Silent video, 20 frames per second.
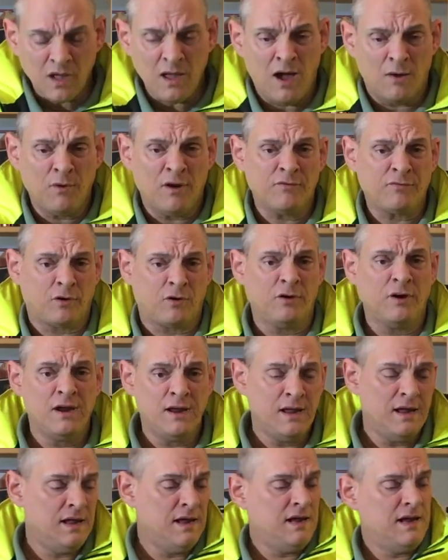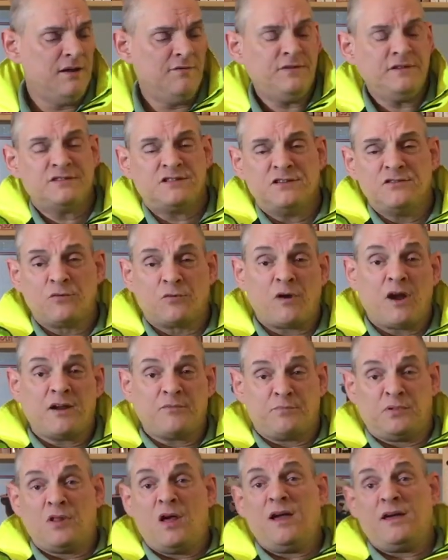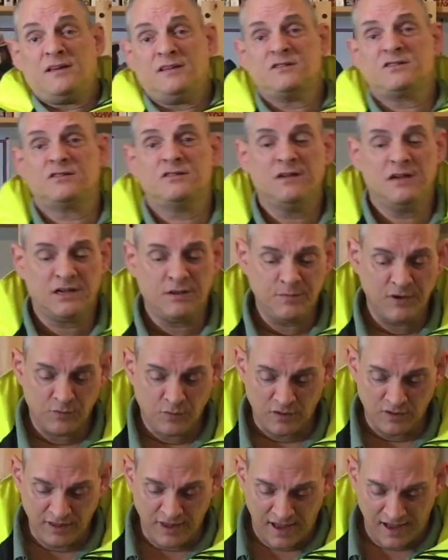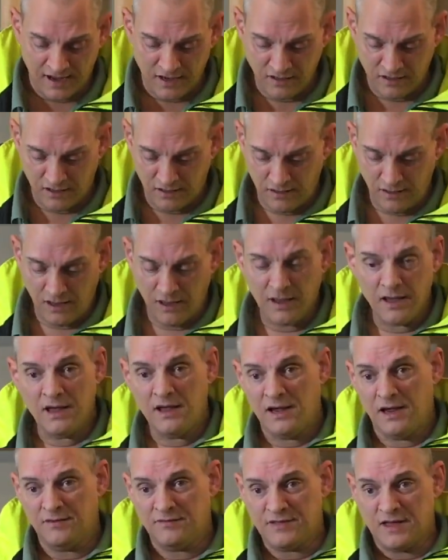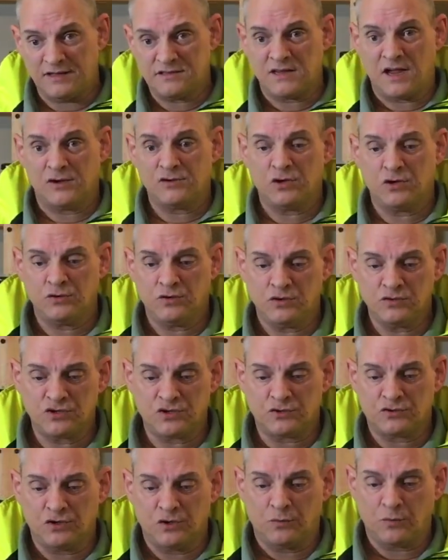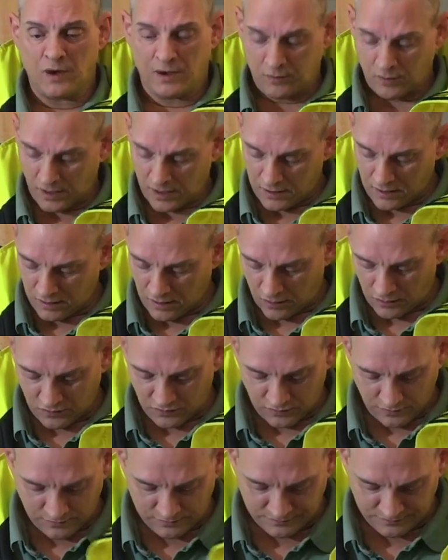However, if it's in the right place, it can be really handy if that's how you use your two-way radios.